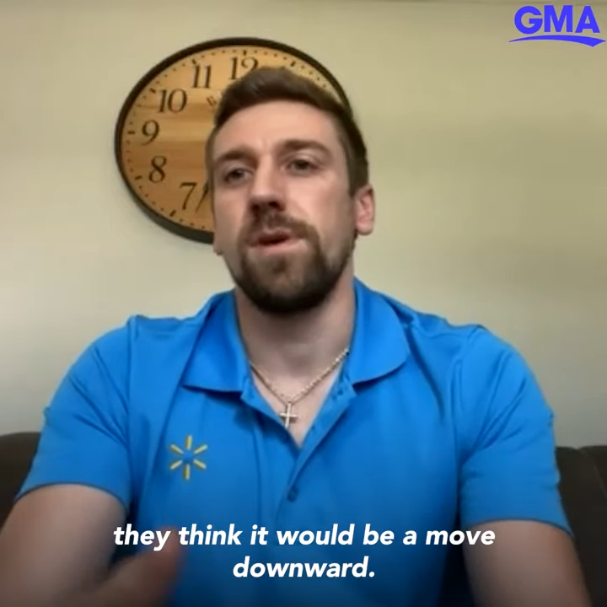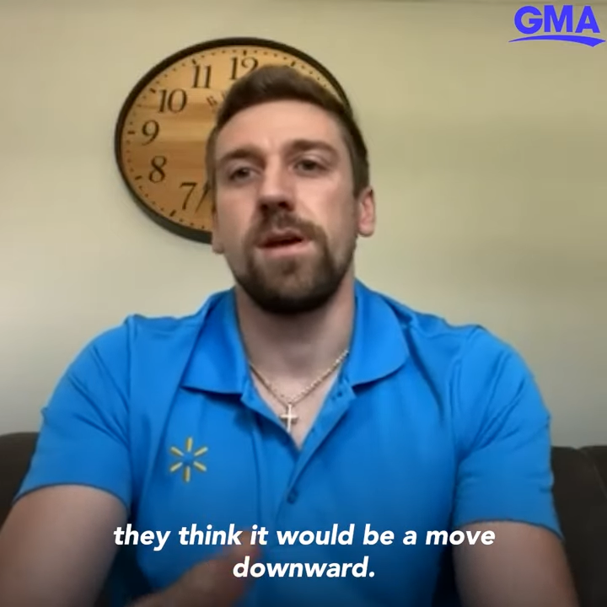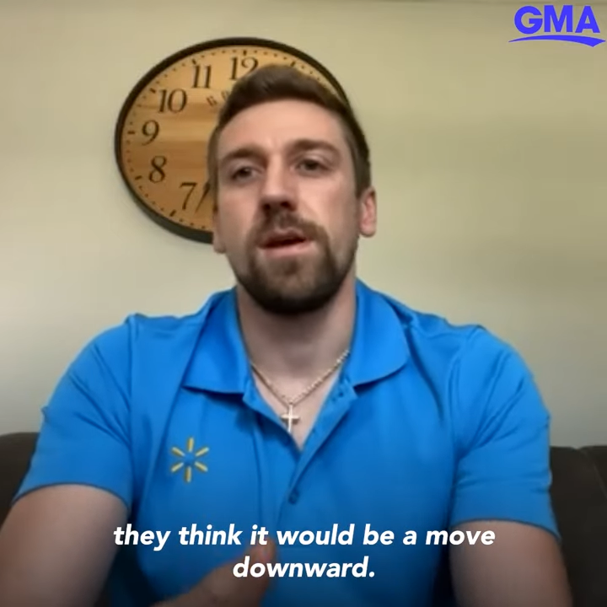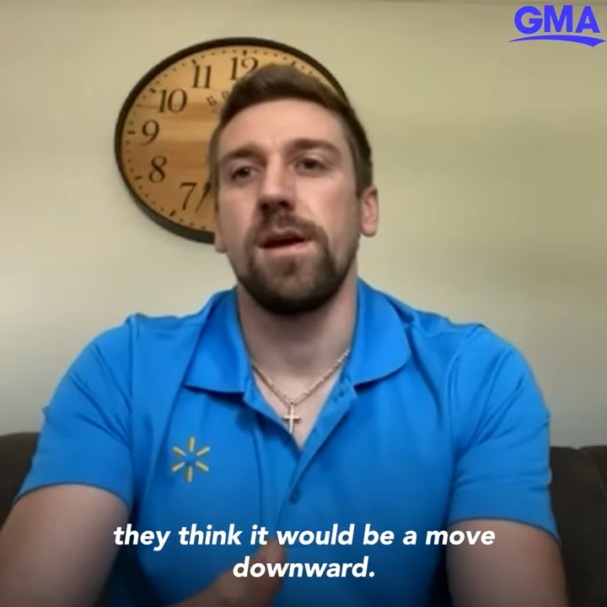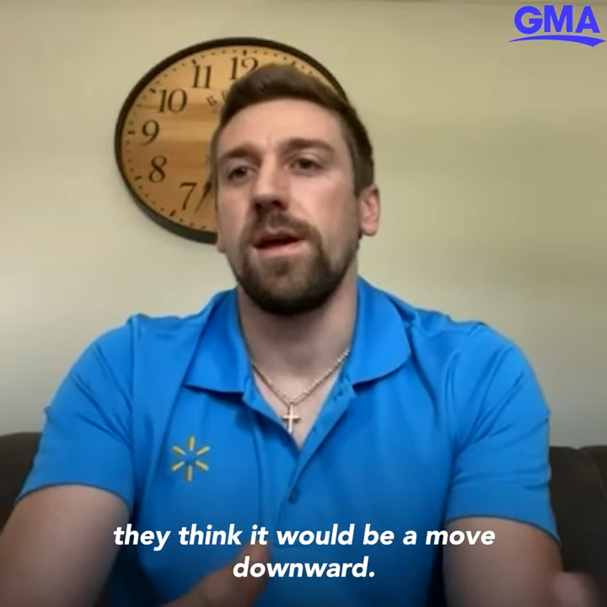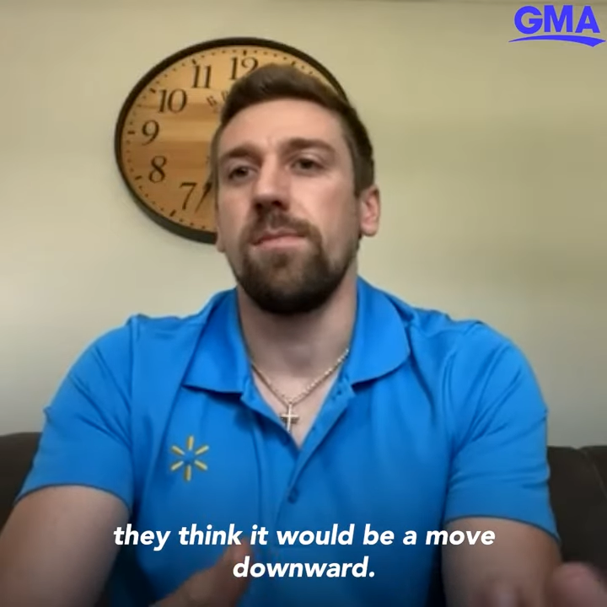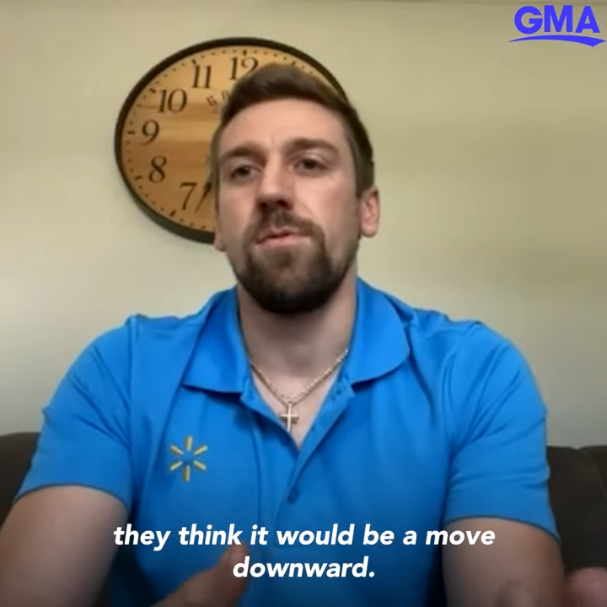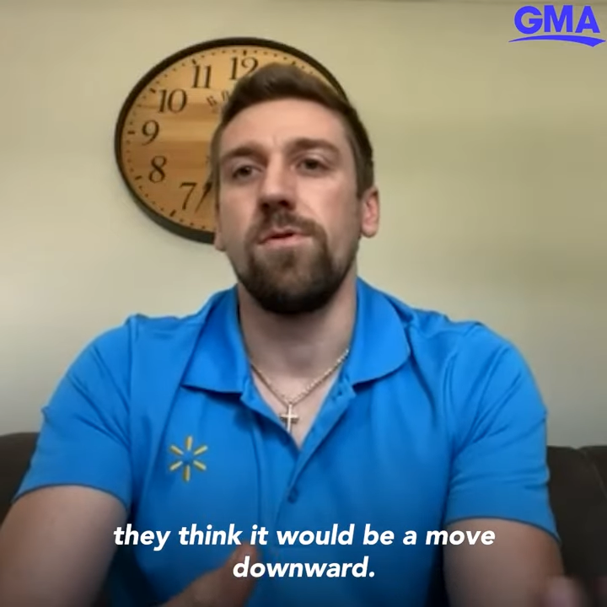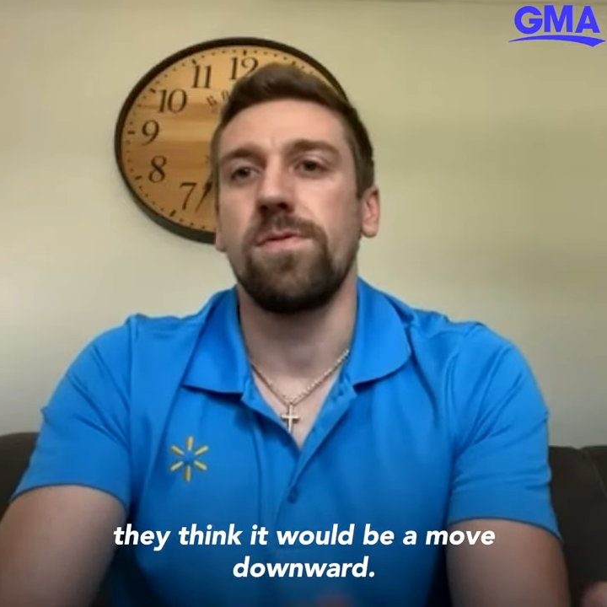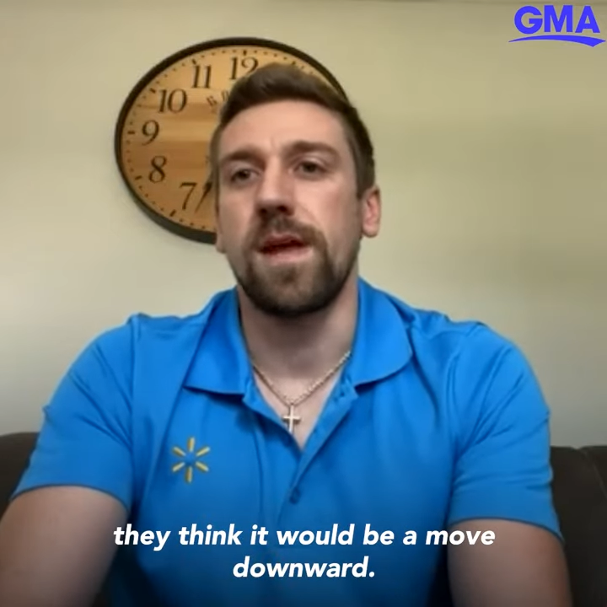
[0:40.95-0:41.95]
be a
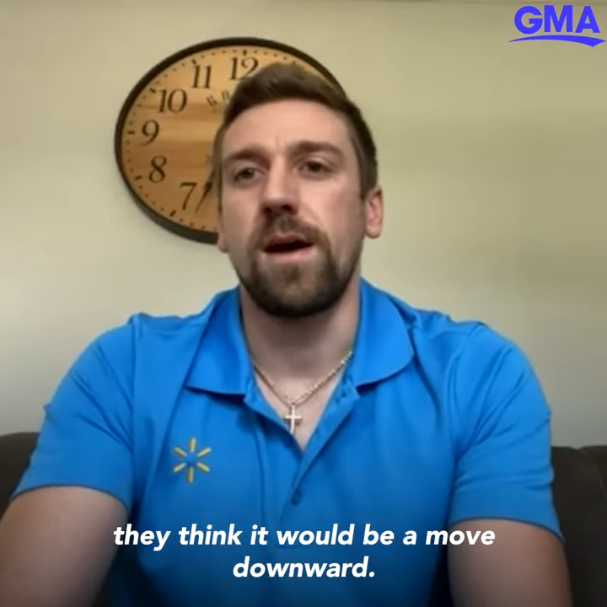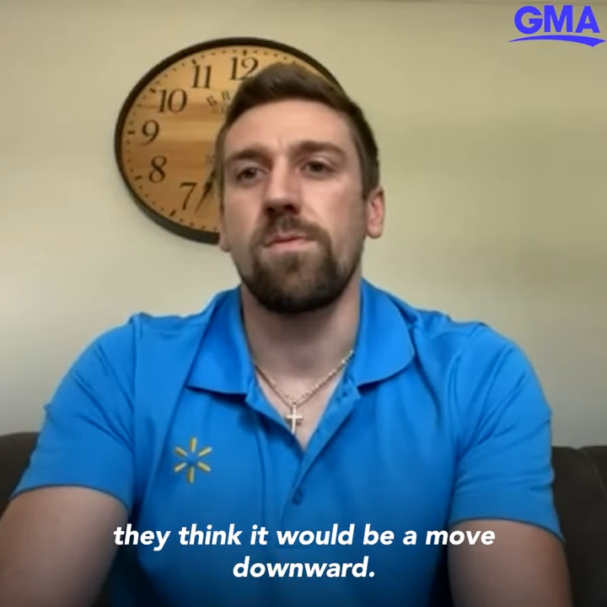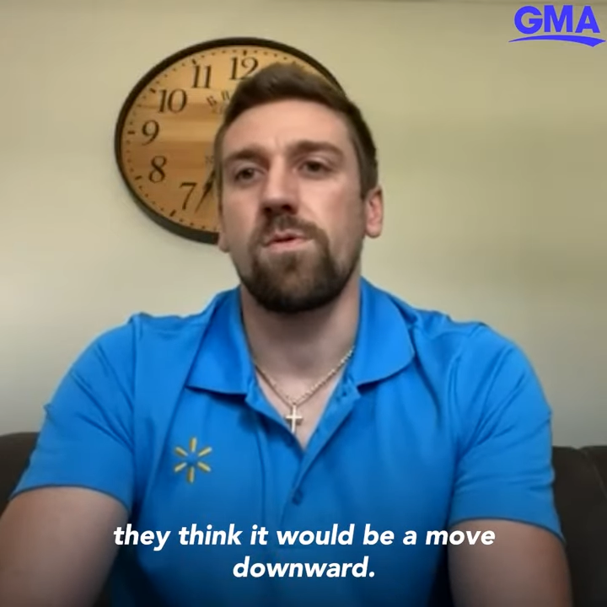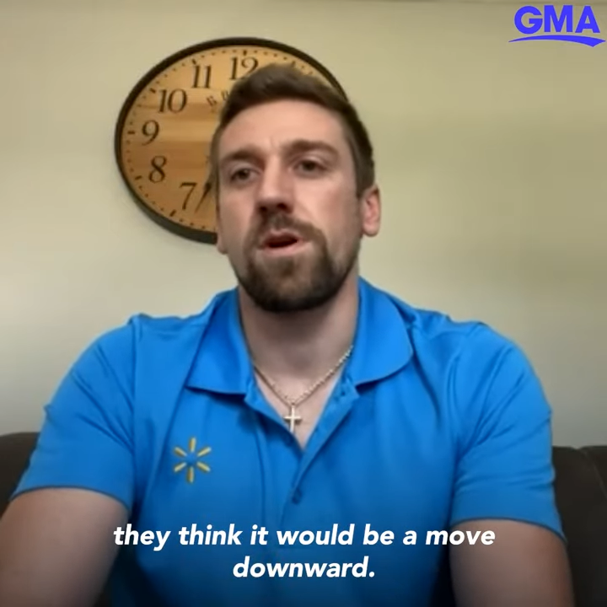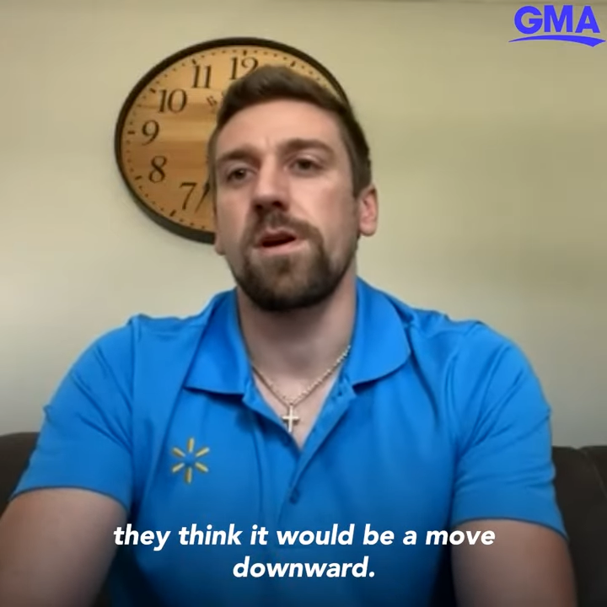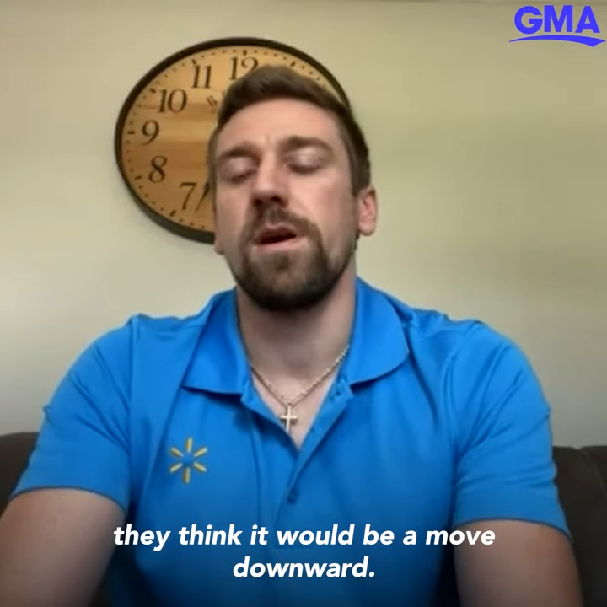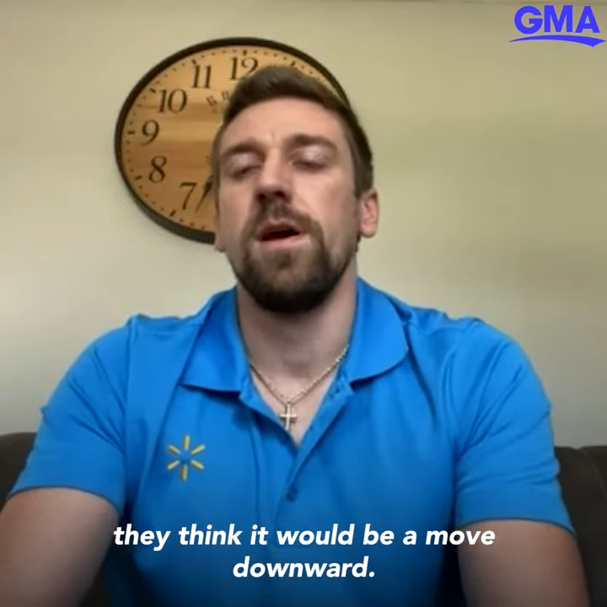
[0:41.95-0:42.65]
move downward.